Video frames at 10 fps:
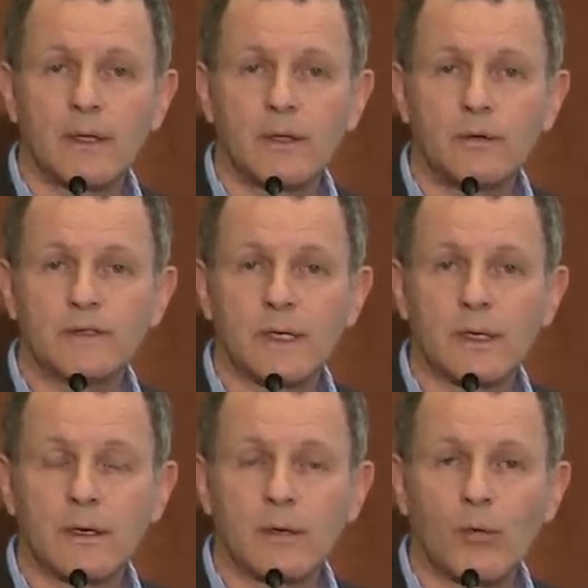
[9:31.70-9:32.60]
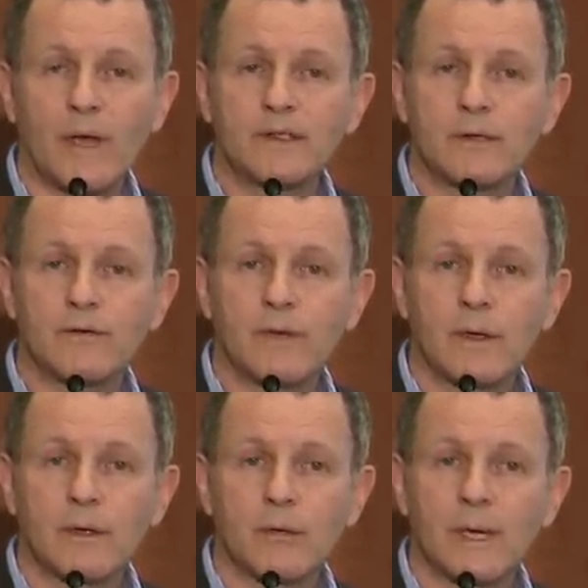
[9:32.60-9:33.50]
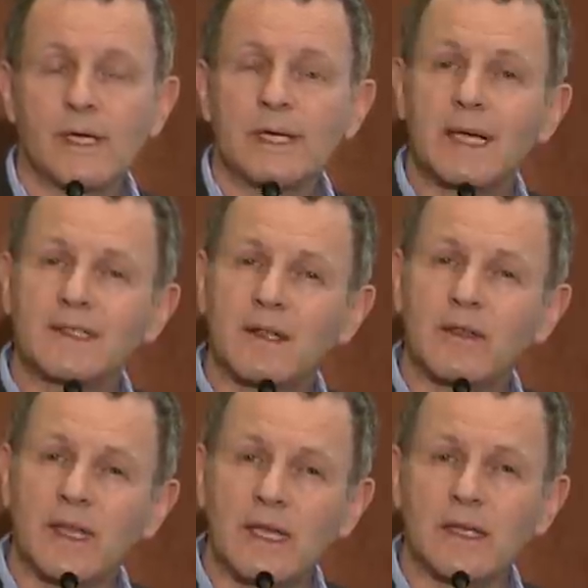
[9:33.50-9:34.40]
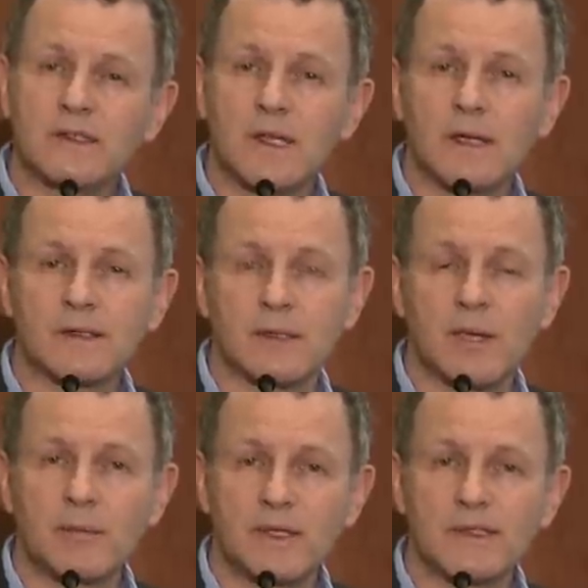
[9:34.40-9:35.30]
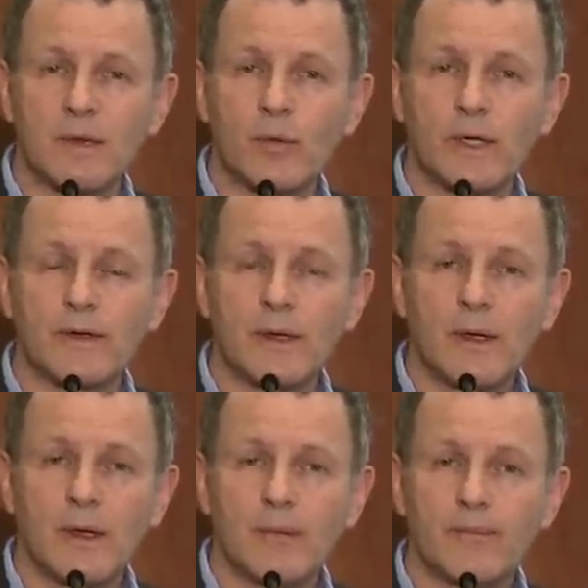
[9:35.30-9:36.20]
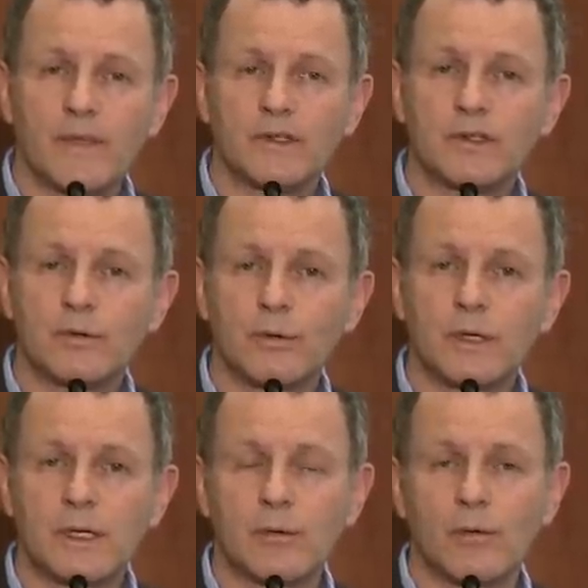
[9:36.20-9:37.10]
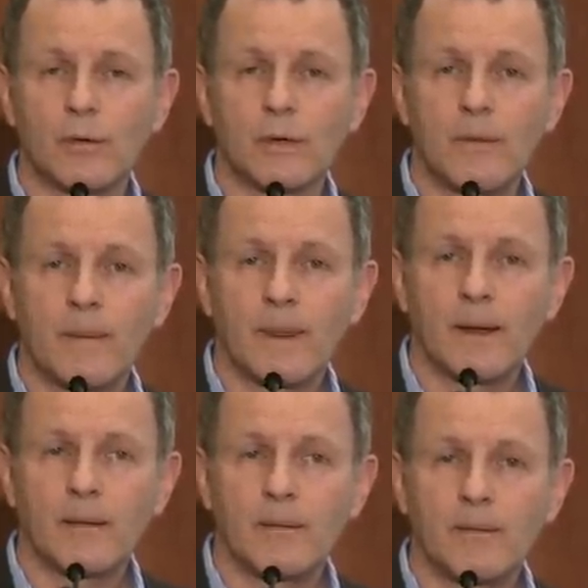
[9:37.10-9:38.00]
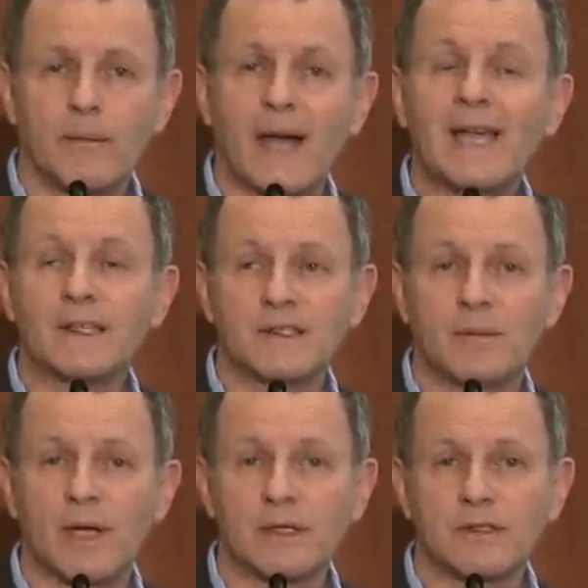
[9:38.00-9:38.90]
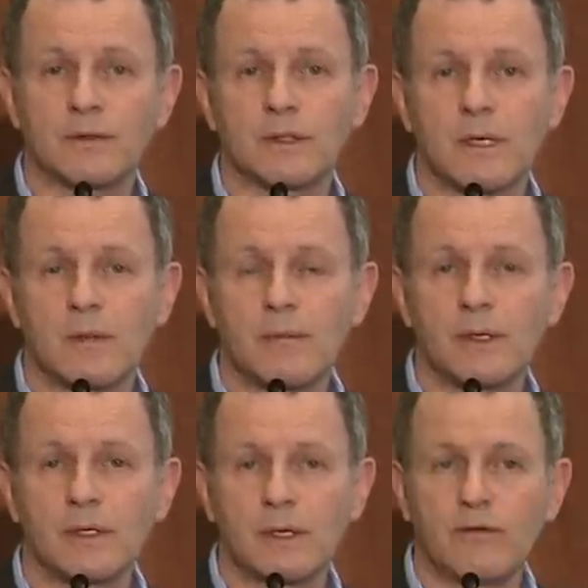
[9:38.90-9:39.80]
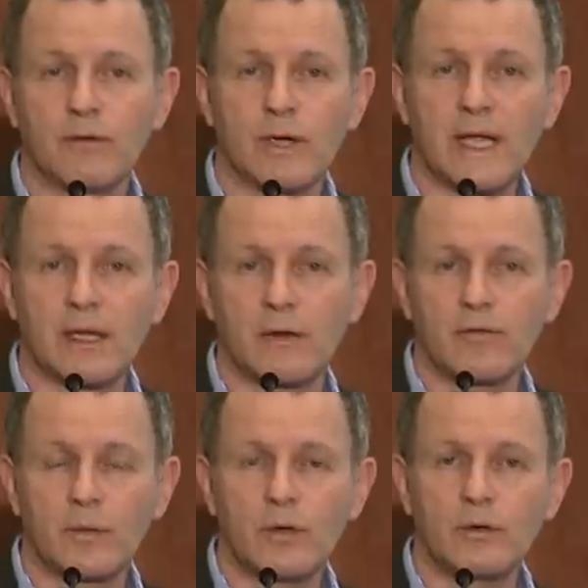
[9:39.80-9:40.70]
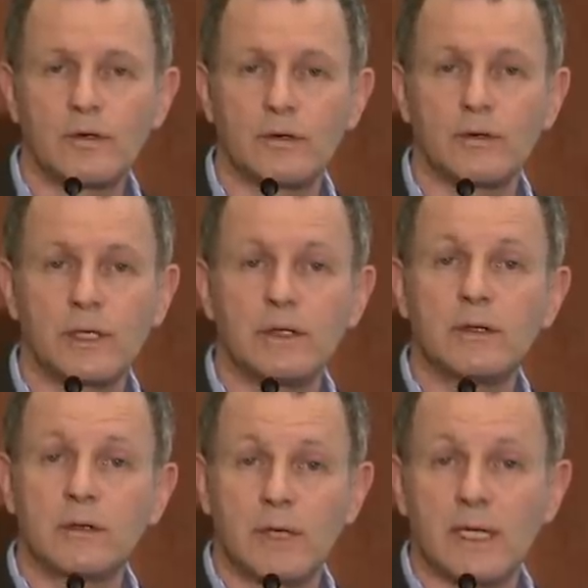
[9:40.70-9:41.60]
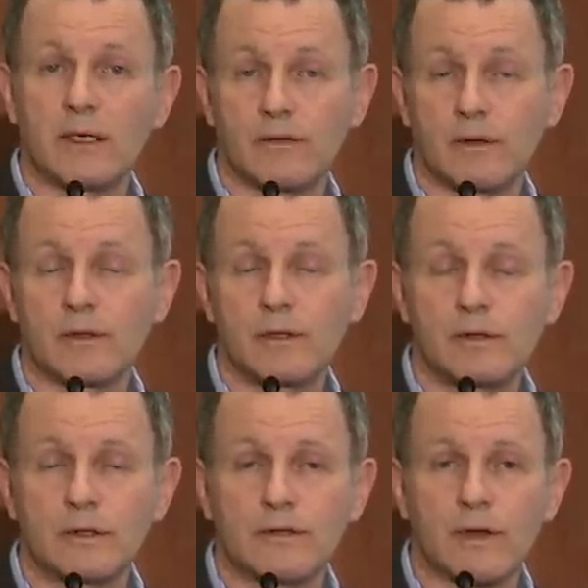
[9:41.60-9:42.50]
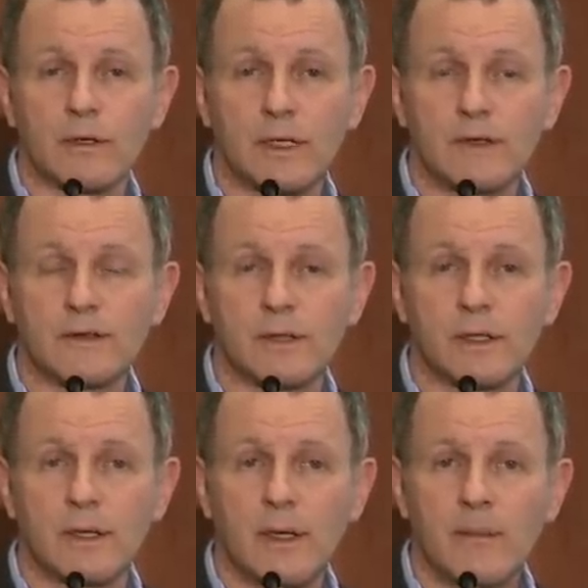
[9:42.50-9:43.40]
using ways of recognizing thinking styles that might be somewhat distorted or biased by a certain ability for negative mood to lead to negative conclusions very easily.